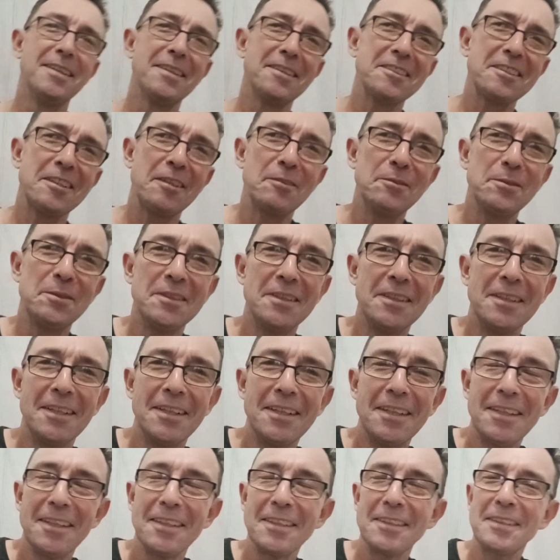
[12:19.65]
So
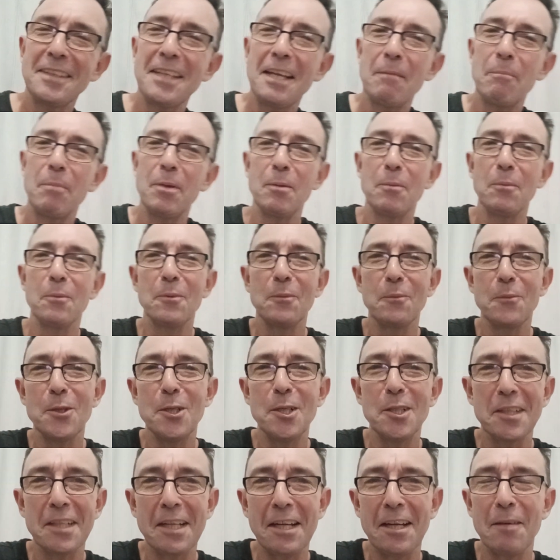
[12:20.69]
that bit
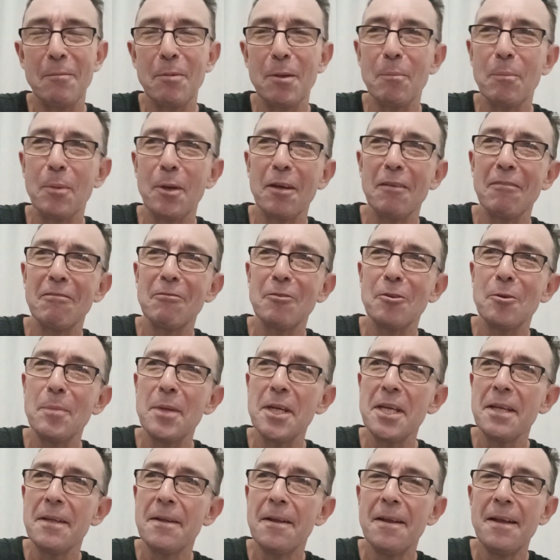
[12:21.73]
worked out a bit better for
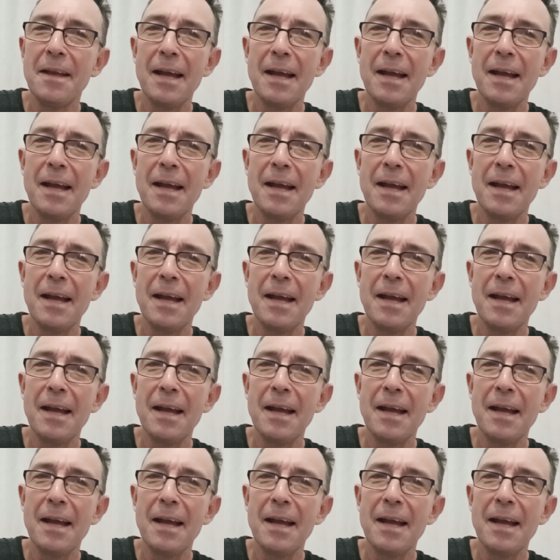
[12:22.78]
me.